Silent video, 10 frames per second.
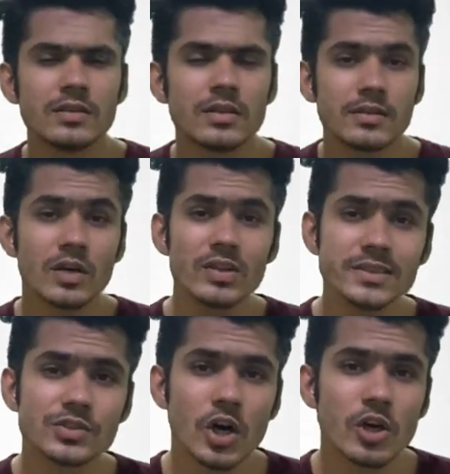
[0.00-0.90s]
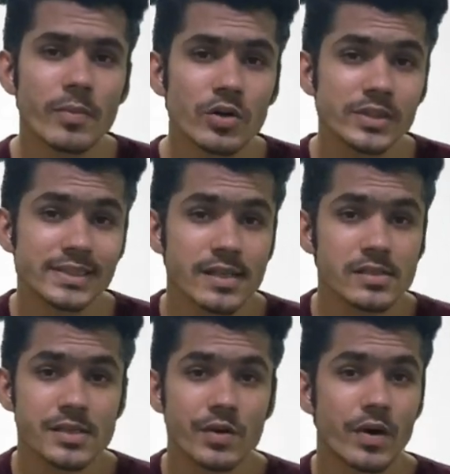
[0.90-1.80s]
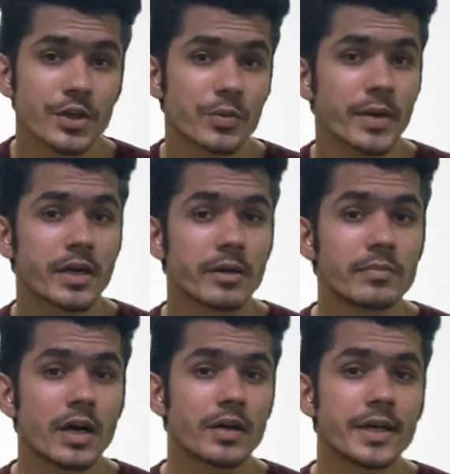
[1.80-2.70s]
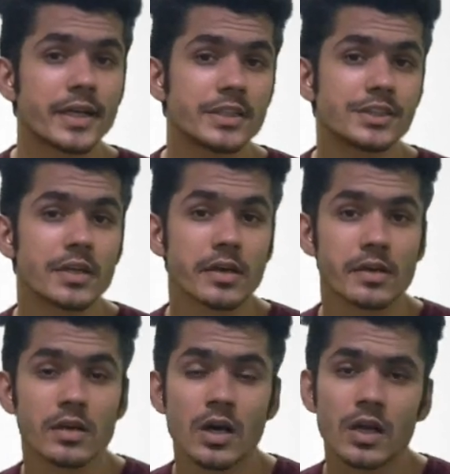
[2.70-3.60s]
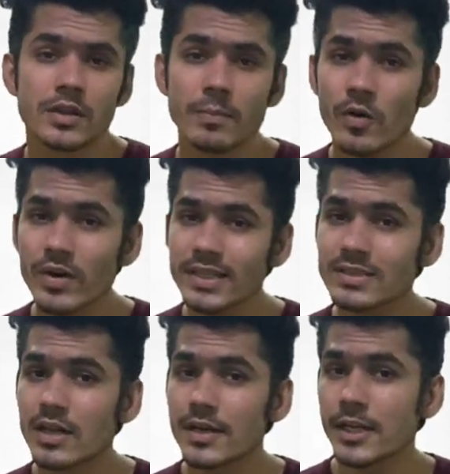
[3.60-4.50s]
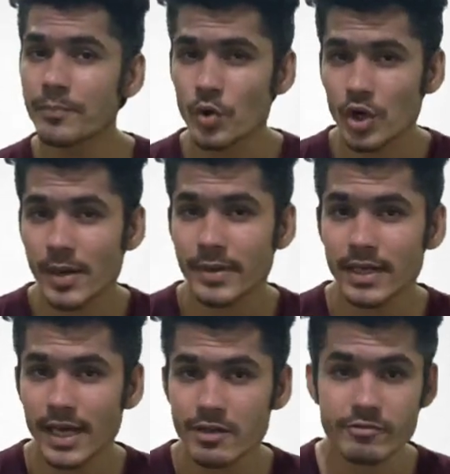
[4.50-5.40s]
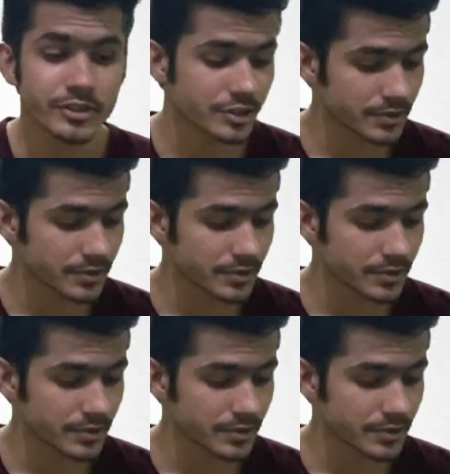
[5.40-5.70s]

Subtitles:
Now let's talk about the skills required to become a data engineer. Number one is learning programming language.